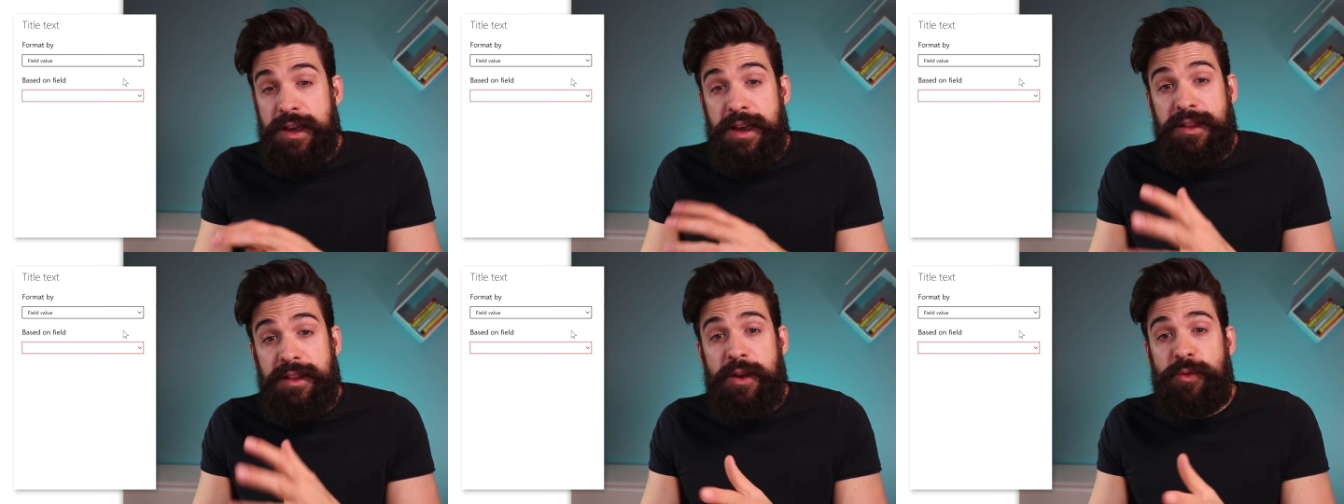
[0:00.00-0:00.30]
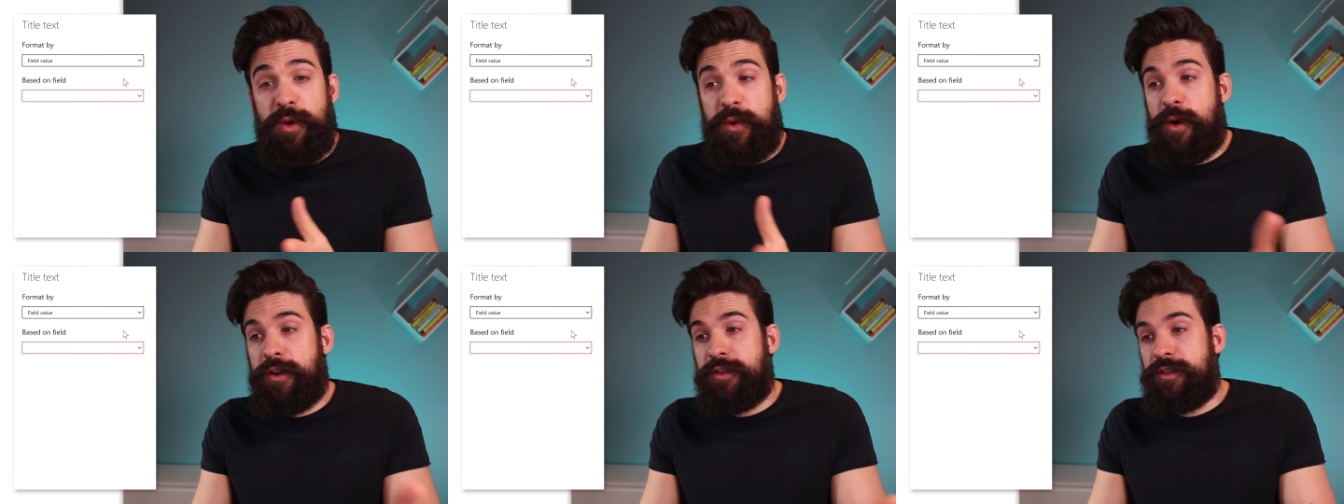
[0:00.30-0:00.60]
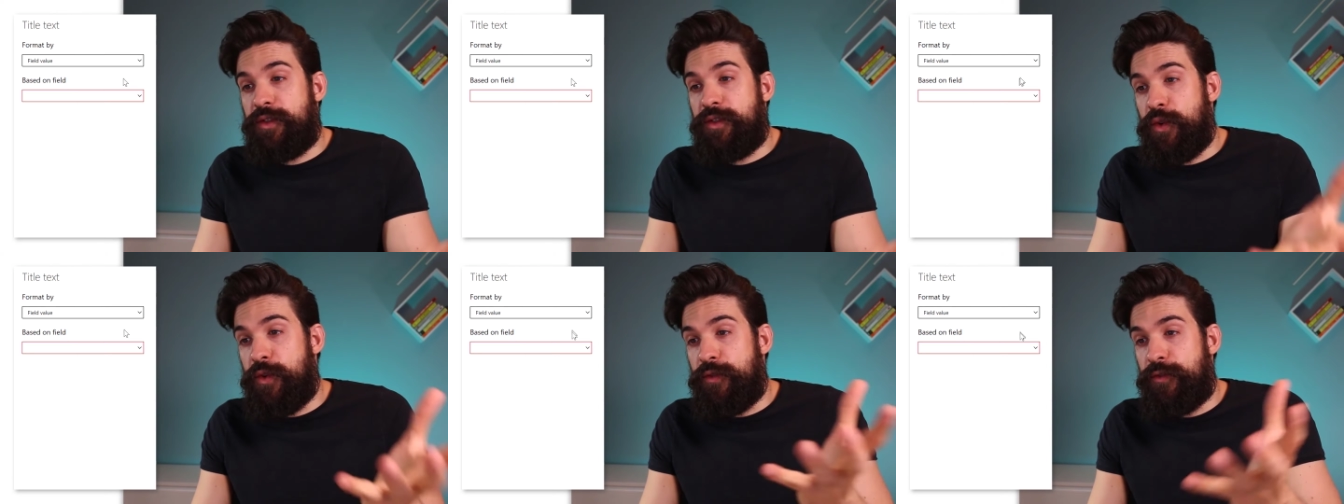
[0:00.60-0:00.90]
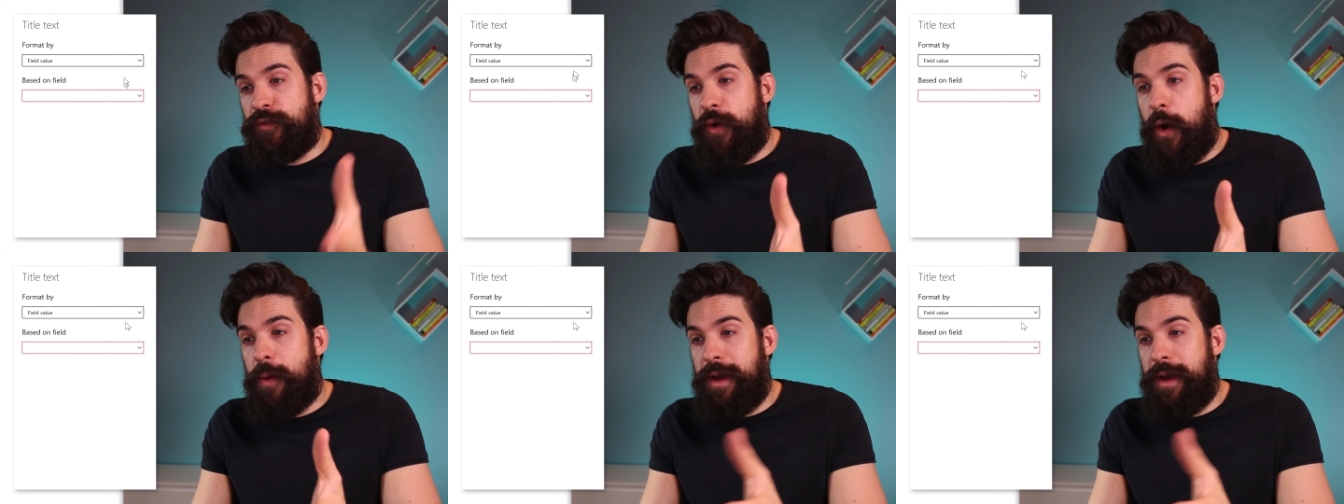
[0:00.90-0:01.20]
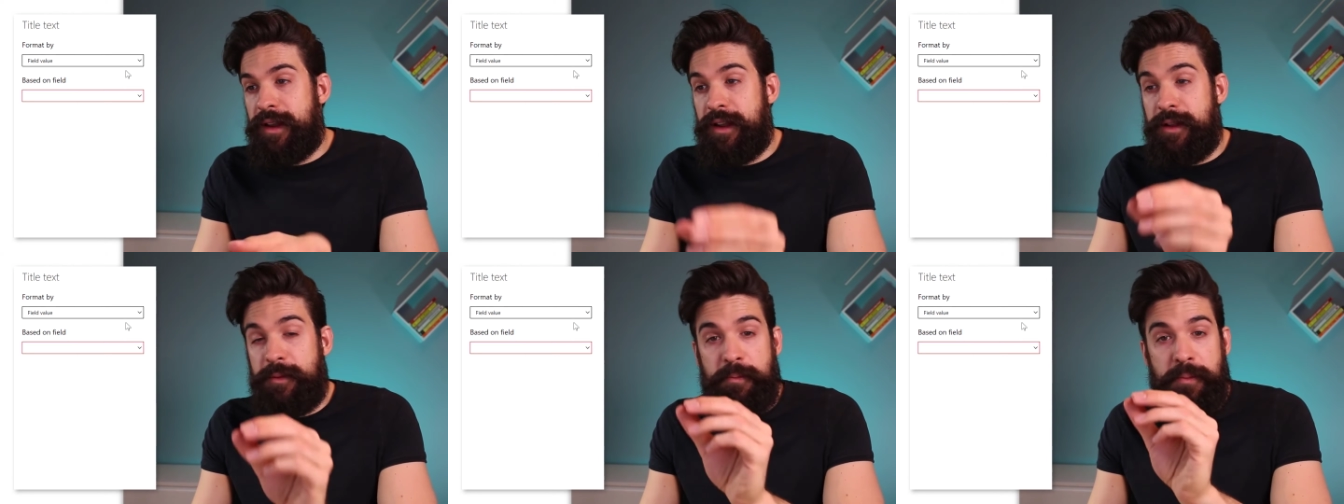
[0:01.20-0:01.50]
And then we want to
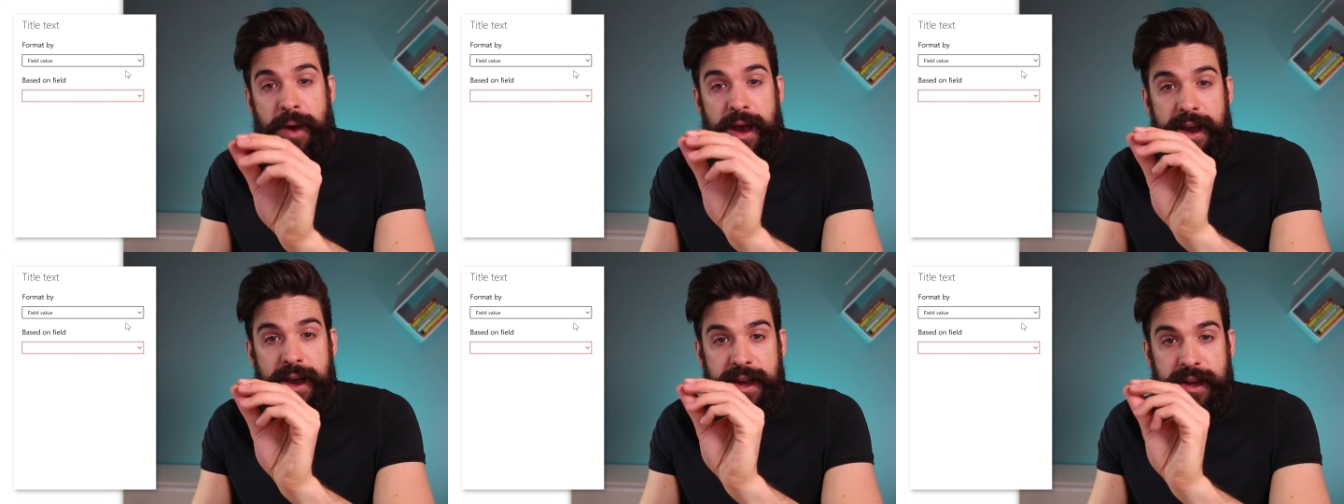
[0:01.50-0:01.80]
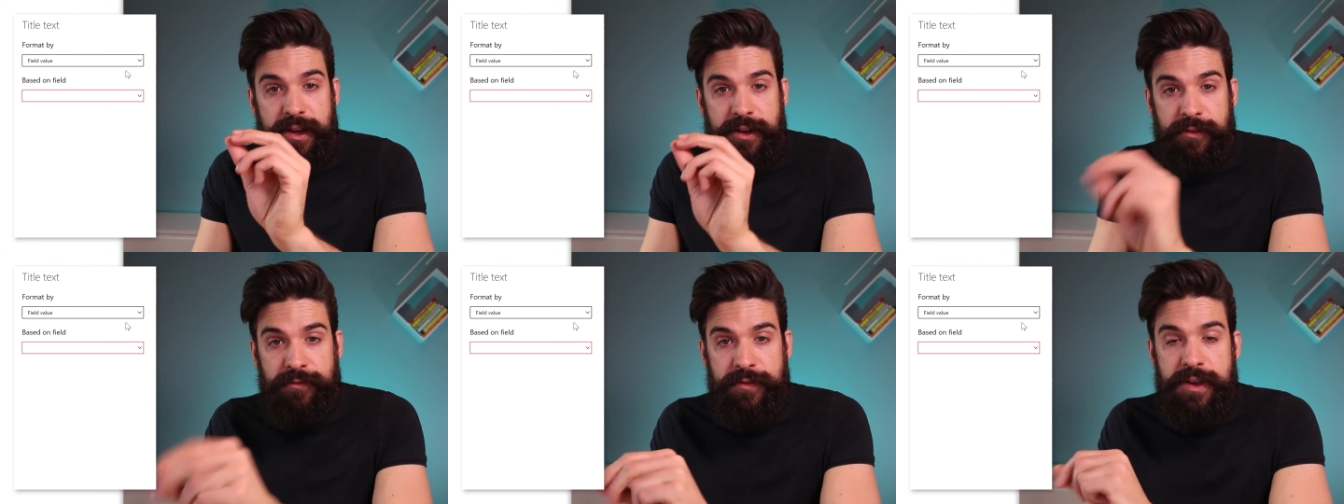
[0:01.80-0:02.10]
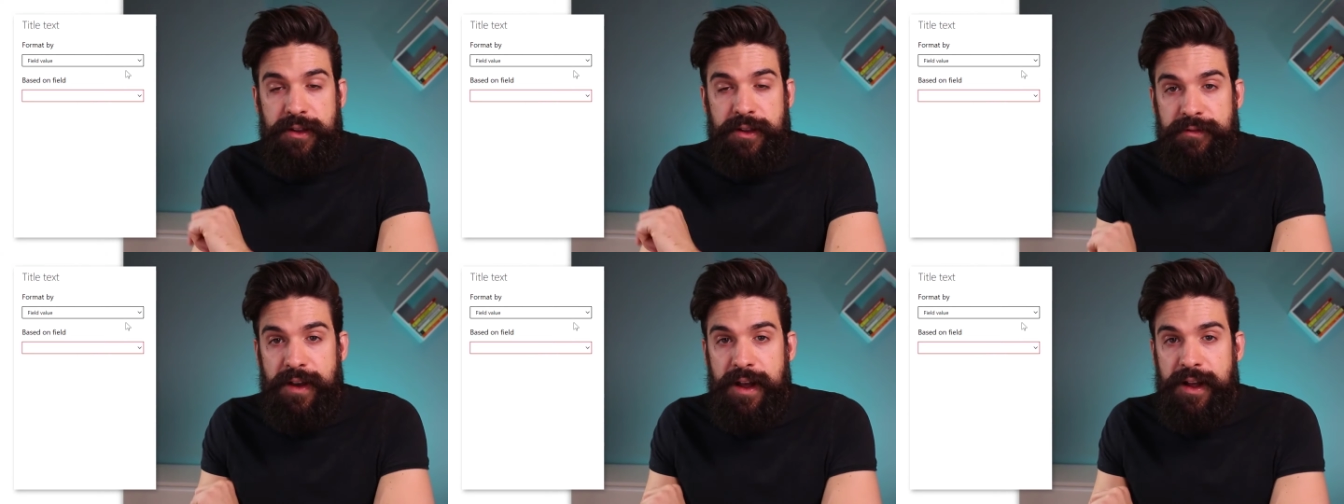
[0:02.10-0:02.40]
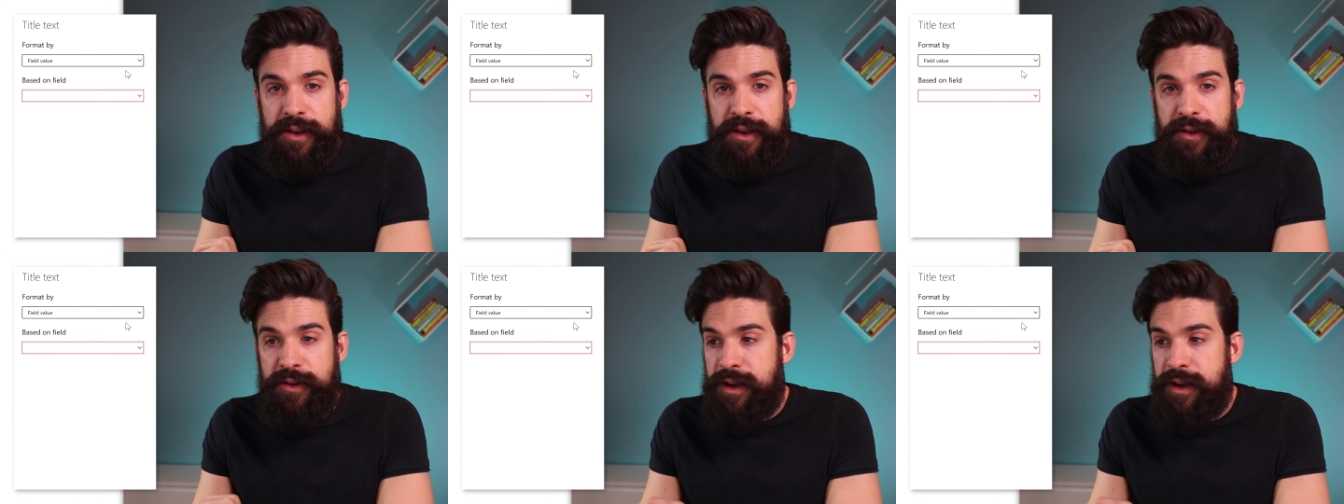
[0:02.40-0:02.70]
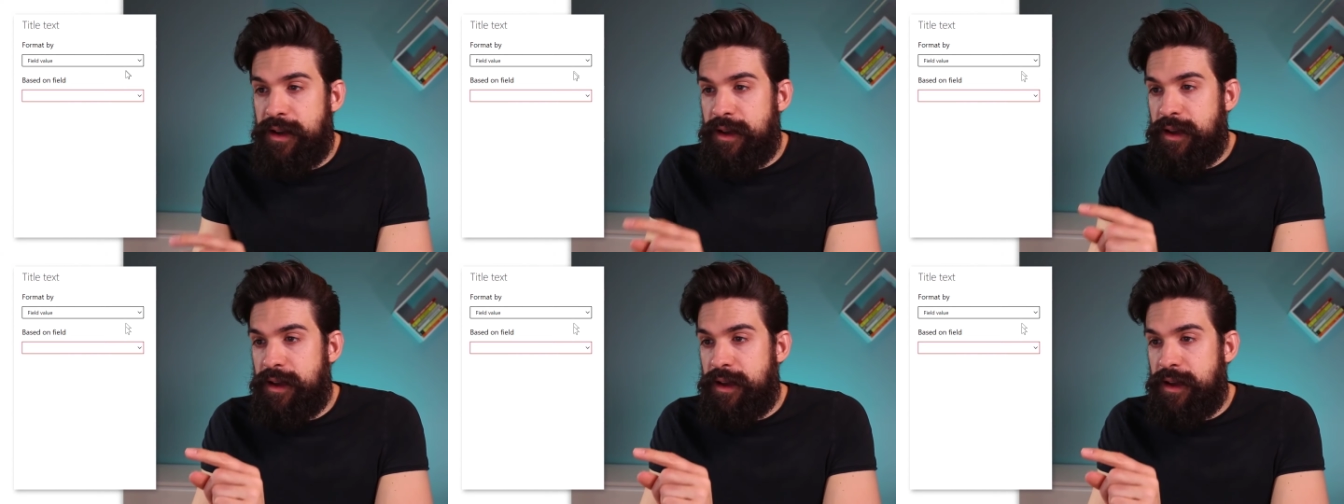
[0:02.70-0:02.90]
format it by the field value,